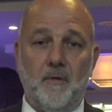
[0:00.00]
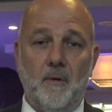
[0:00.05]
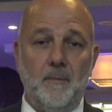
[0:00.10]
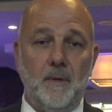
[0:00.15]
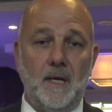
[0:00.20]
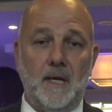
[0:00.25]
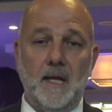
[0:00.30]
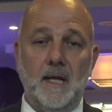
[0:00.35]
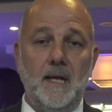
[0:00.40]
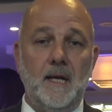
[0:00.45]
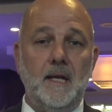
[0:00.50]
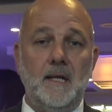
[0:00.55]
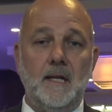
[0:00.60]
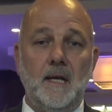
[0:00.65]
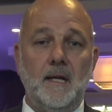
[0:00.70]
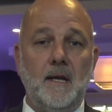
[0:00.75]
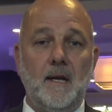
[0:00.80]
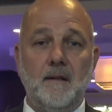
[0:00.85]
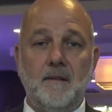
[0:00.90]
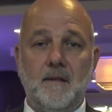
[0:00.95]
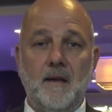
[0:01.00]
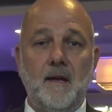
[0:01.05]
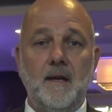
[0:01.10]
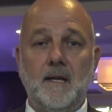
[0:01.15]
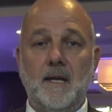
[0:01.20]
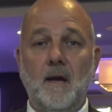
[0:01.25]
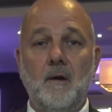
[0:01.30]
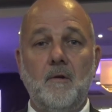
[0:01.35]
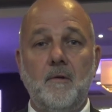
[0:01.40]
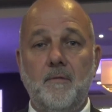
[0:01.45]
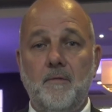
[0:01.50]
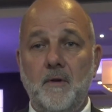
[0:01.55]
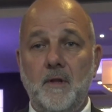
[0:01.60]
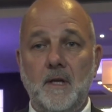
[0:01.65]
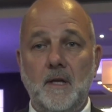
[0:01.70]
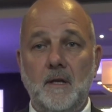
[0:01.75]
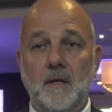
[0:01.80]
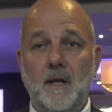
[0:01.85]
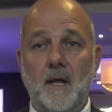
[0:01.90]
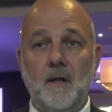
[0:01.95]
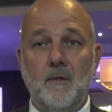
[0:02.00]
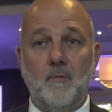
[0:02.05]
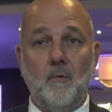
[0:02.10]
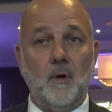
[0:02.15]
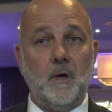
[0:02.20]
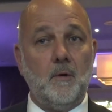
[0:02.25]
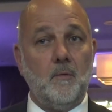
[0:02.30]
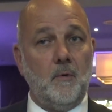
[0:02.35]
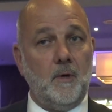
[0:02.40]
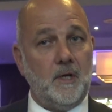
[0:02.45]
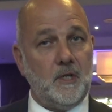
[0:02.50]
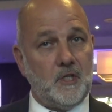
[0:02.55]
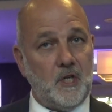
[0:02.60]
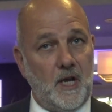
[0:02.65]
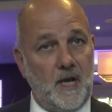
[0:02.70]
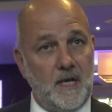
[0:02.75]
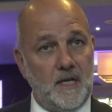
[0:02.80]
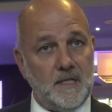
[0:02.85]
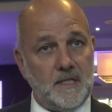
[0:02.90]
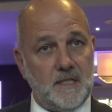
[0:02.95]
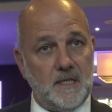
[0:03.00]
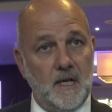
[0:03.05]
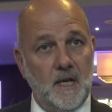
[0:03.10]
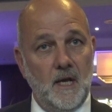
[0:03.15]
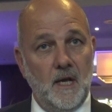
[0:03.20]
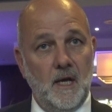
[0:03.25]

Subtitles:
from the Canadian Anti-Counterfeiting Network, which has